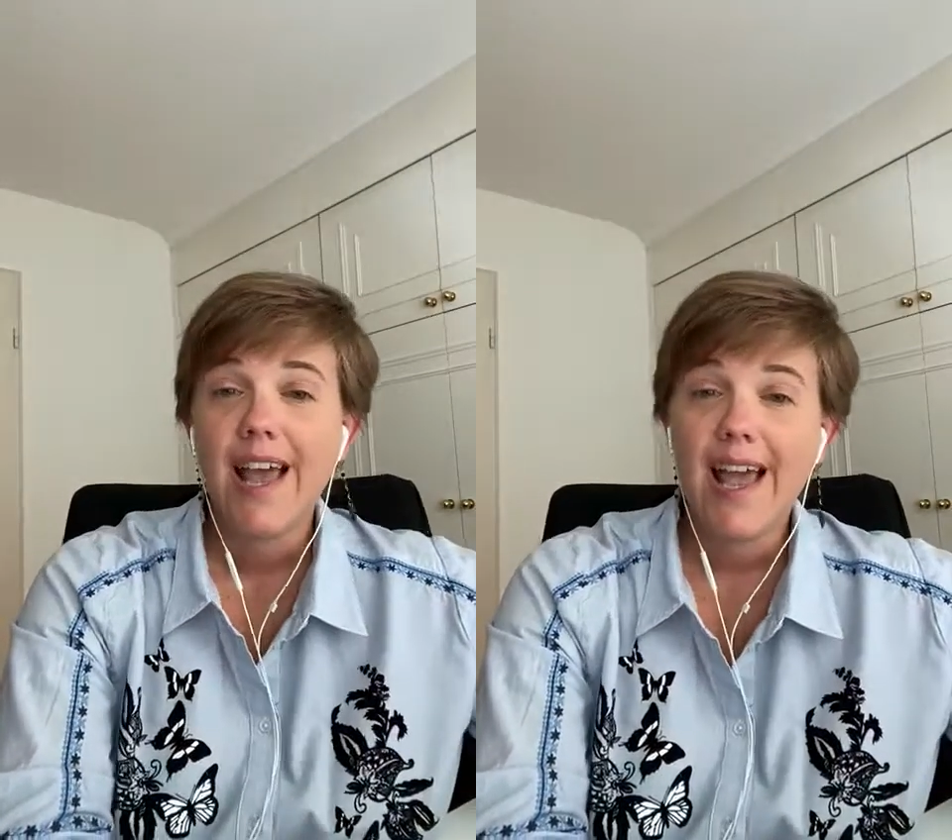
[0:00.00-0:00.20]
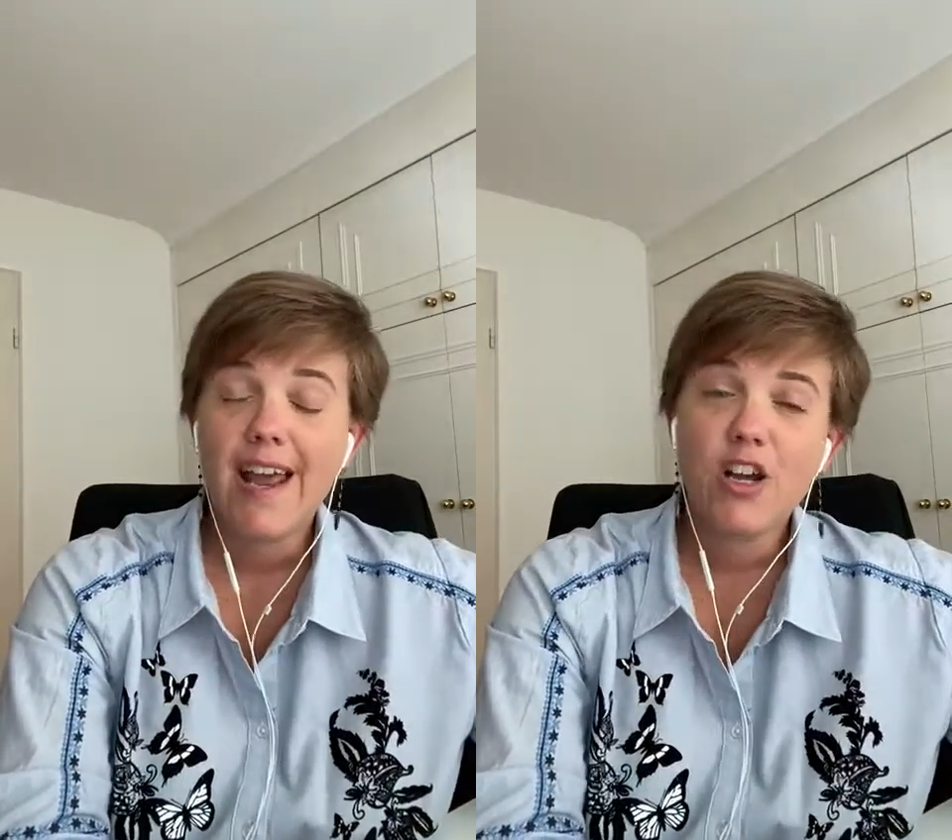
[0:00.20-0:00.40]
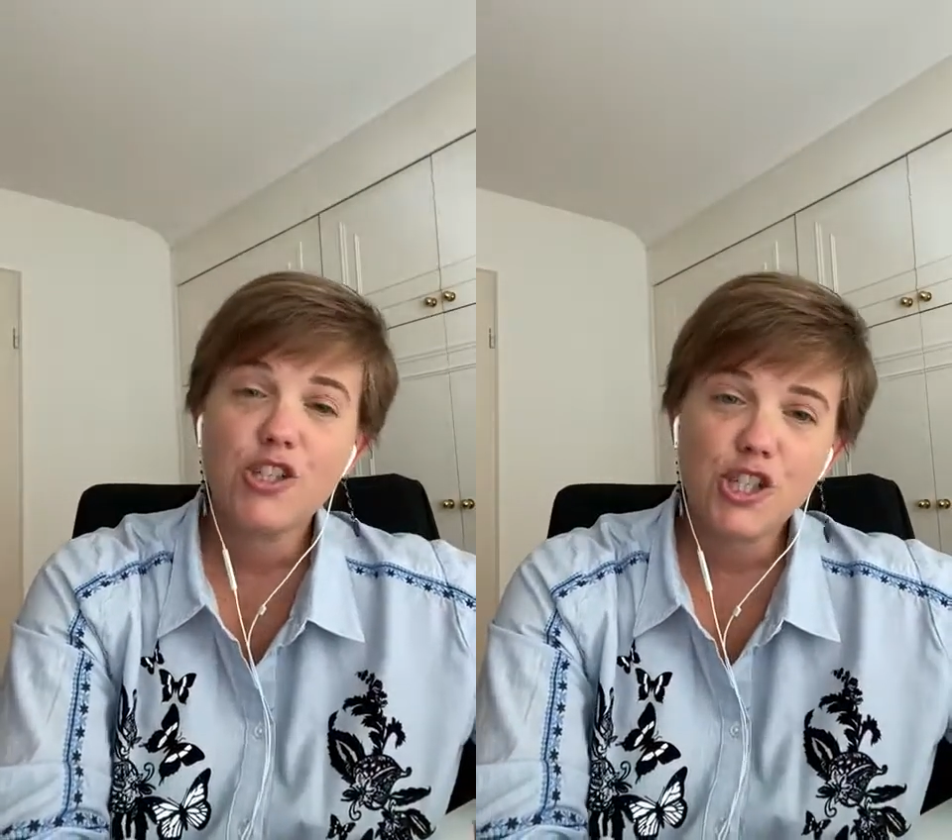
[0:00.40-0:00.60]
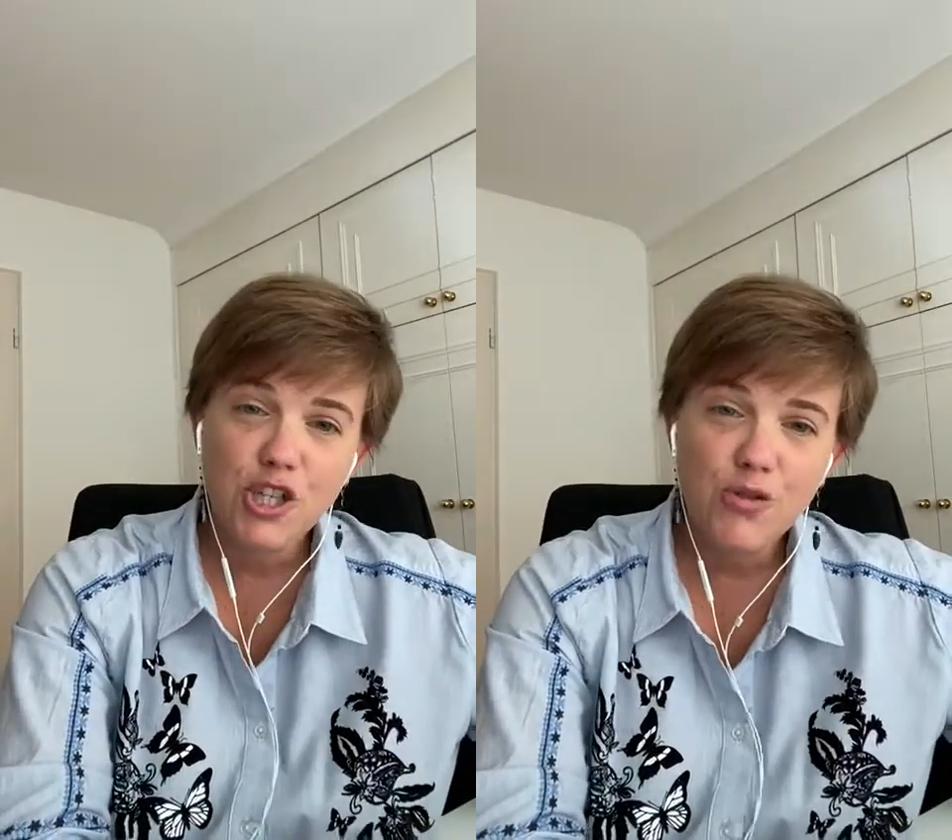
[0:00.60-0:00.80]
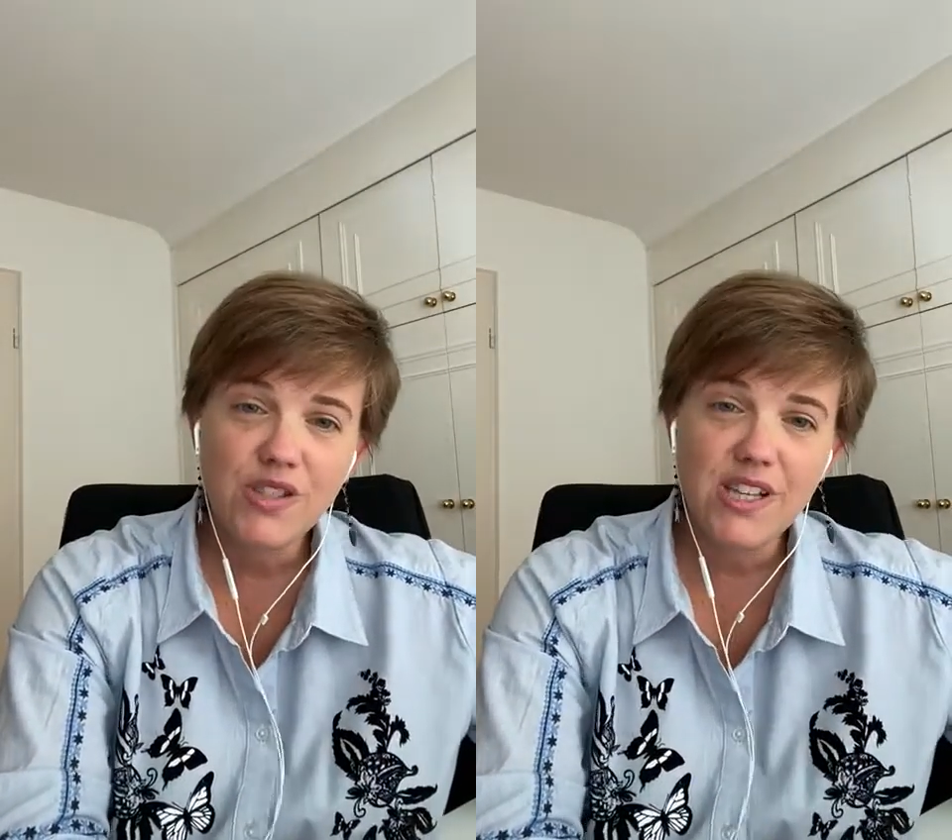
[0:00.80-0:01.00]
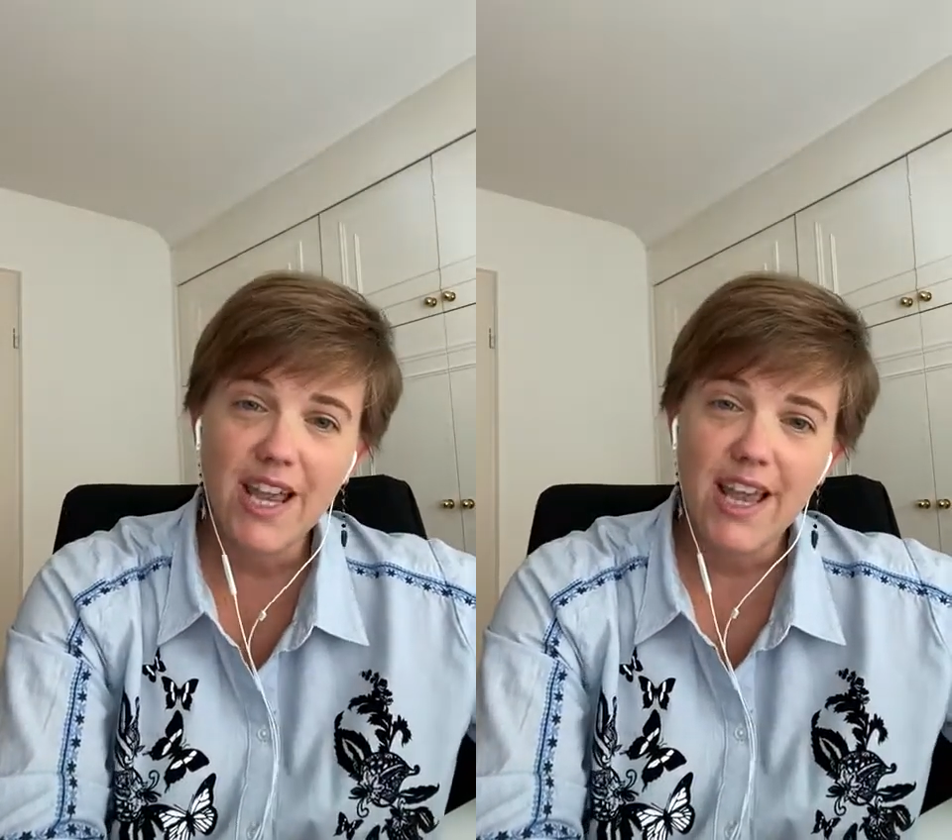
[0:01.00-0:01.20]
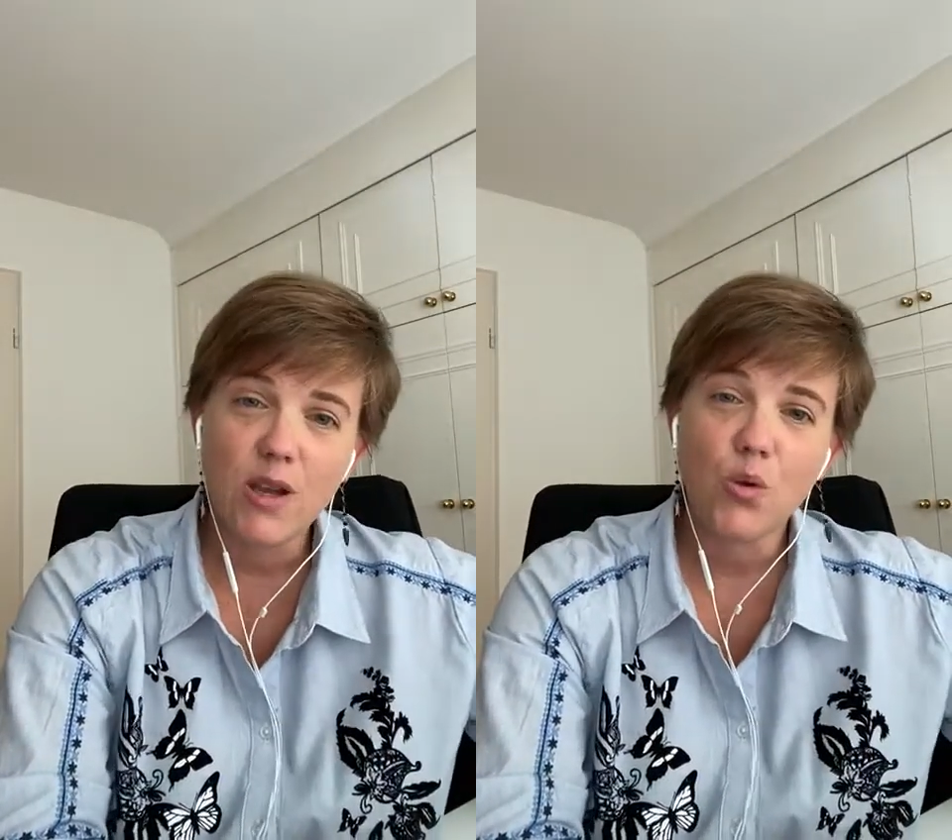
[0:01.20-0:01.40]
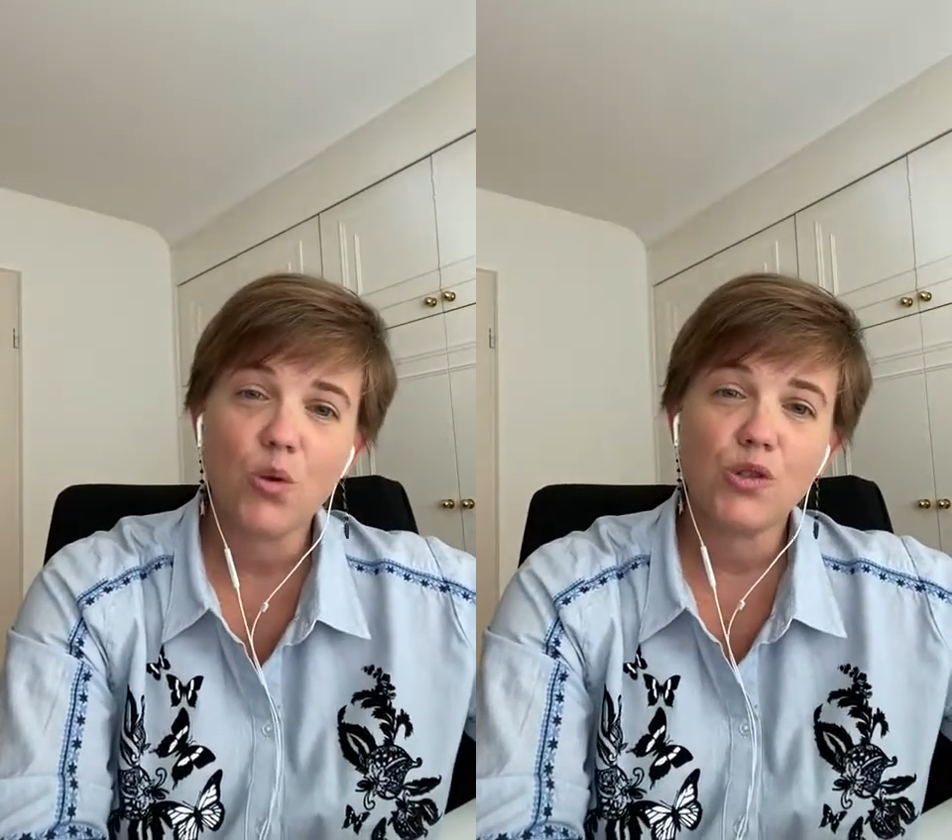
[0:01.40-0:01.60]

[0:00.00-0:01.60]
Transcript: And on Tuesday,